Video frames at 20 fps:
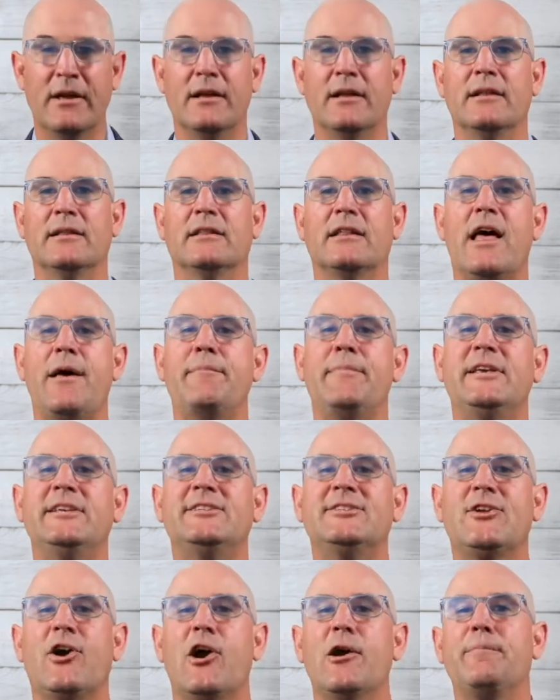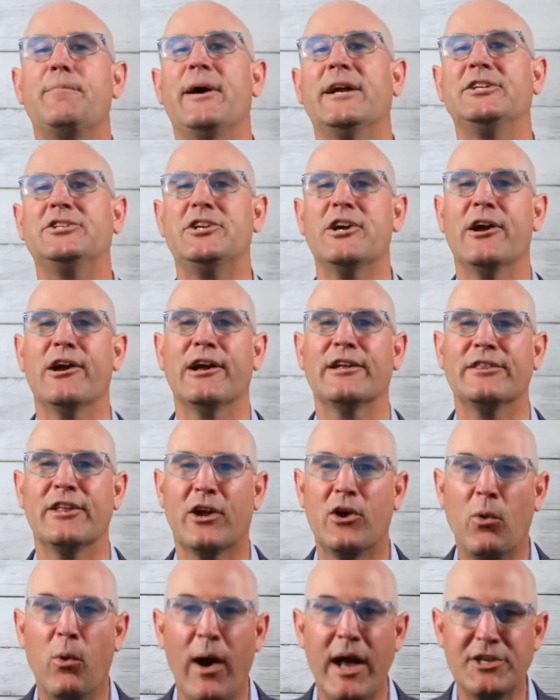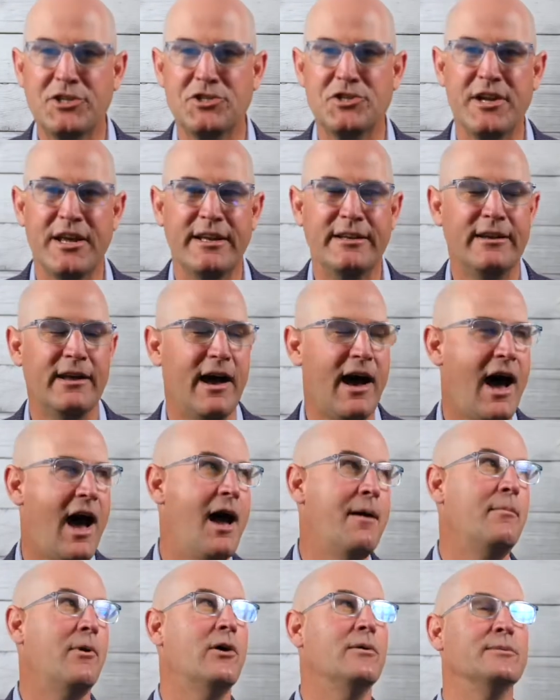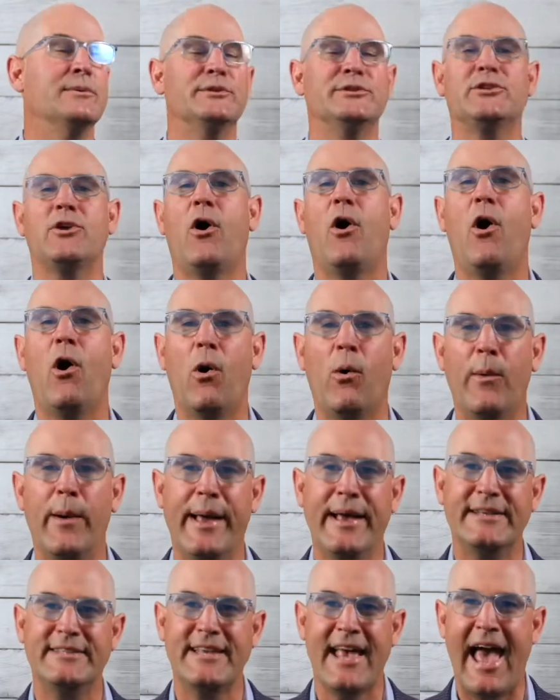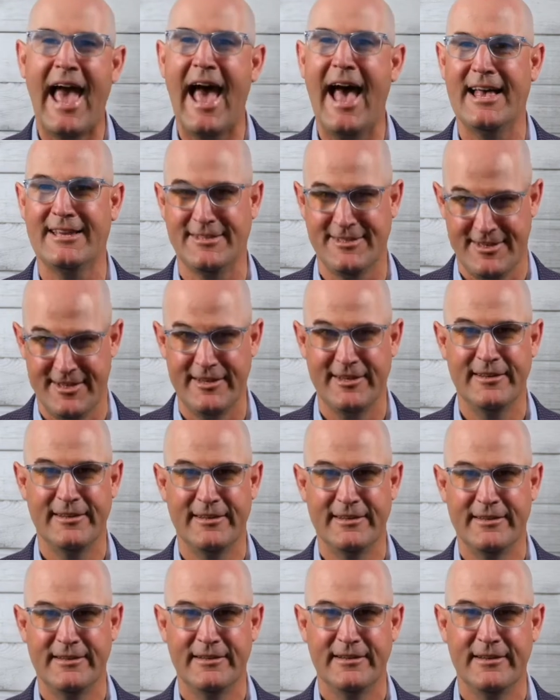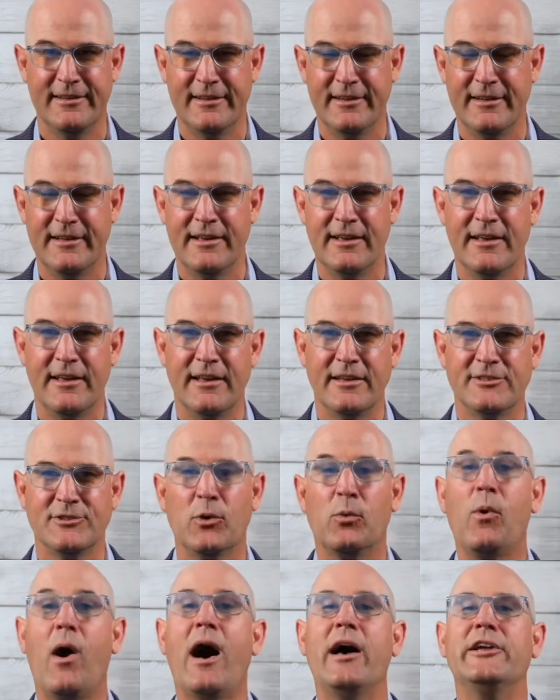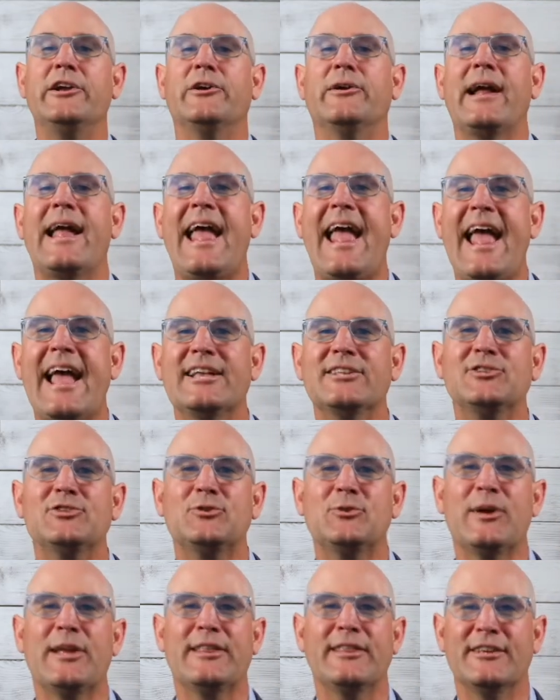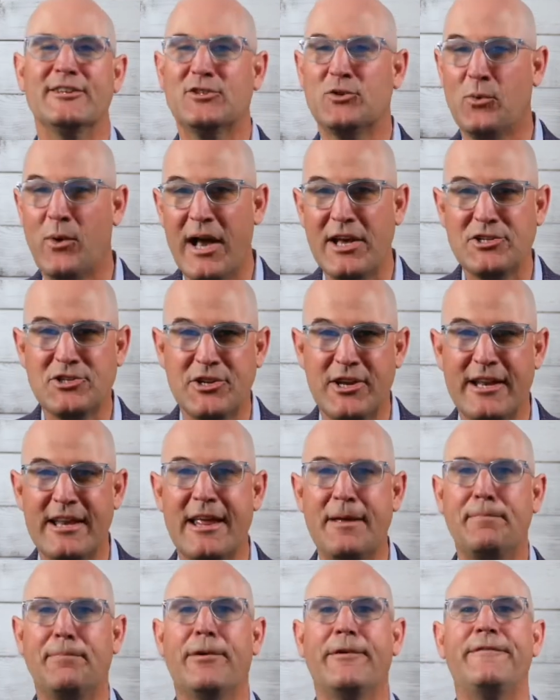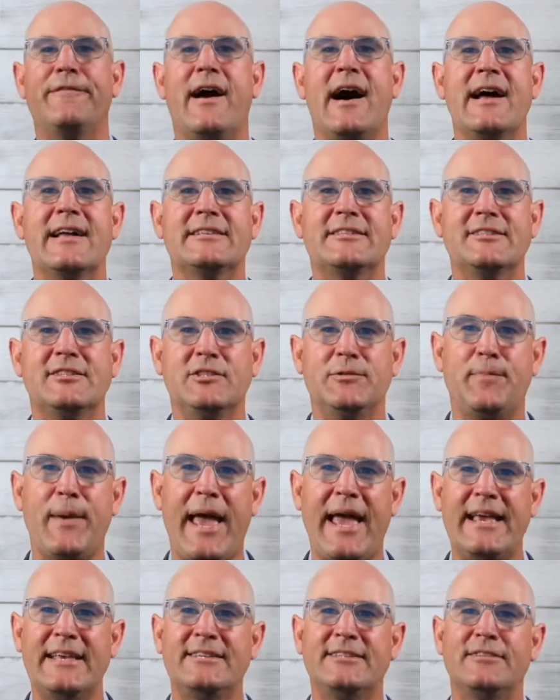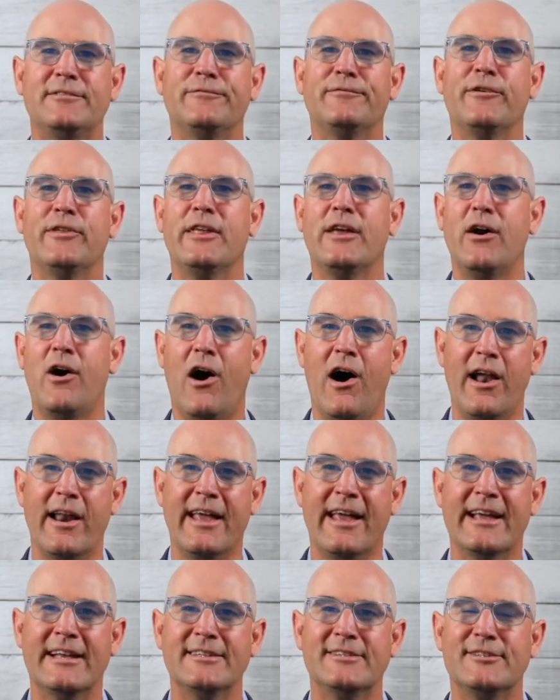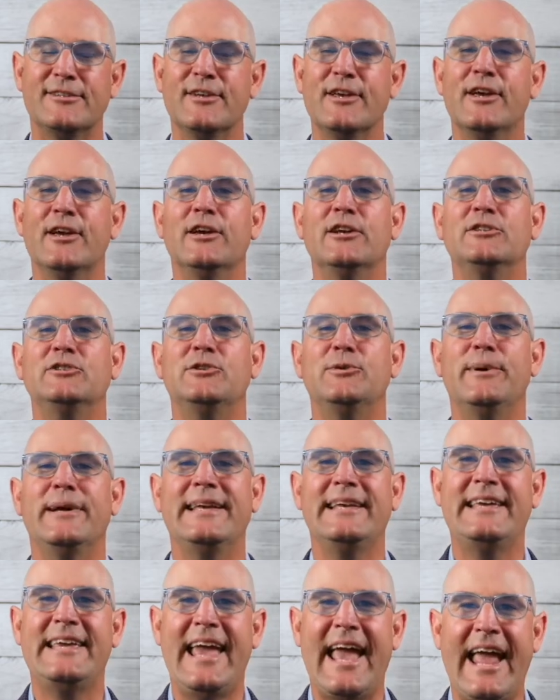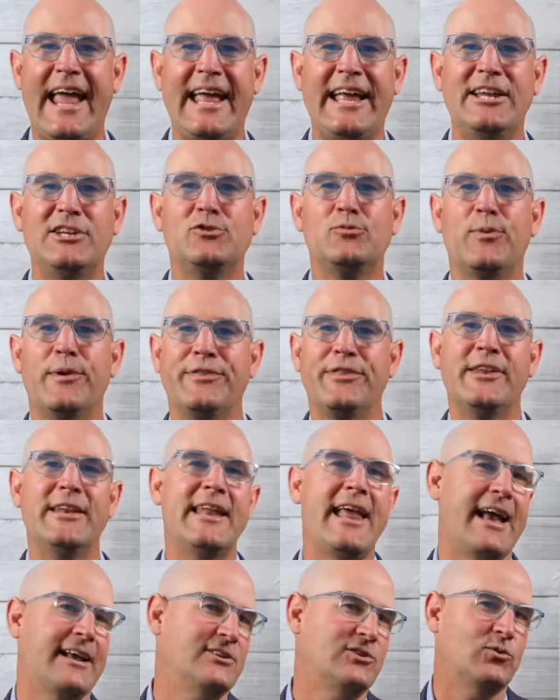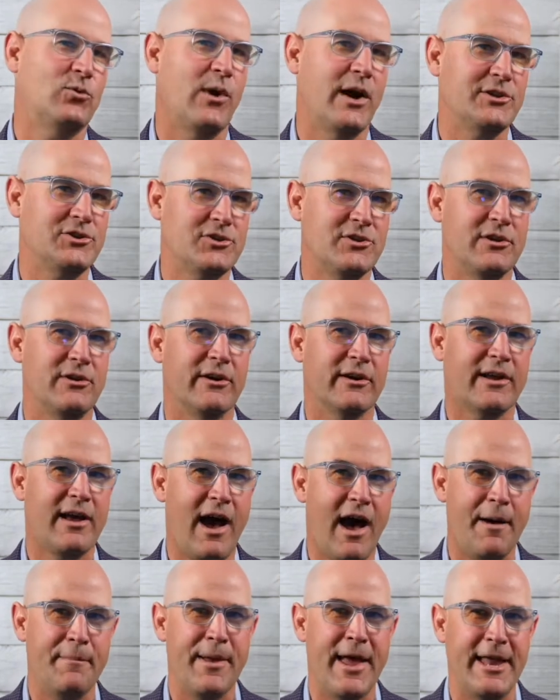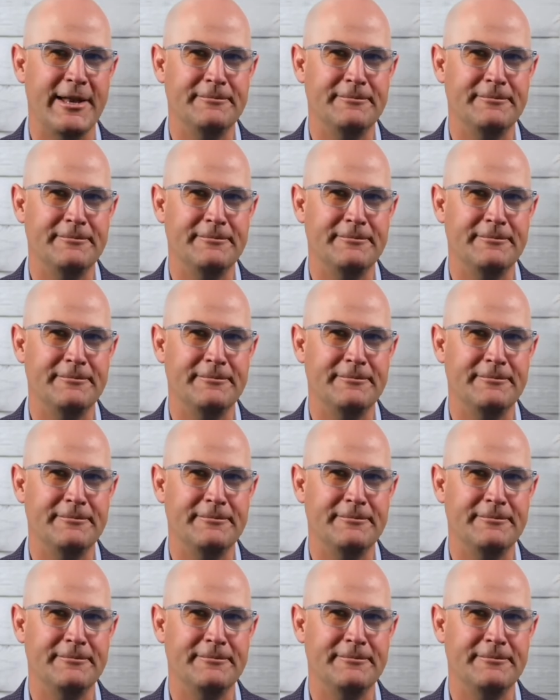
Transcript: let me start by sharing the question I'm almost always asked. So while you're answering this question, it provides space for the audience to engage with the next question or comment.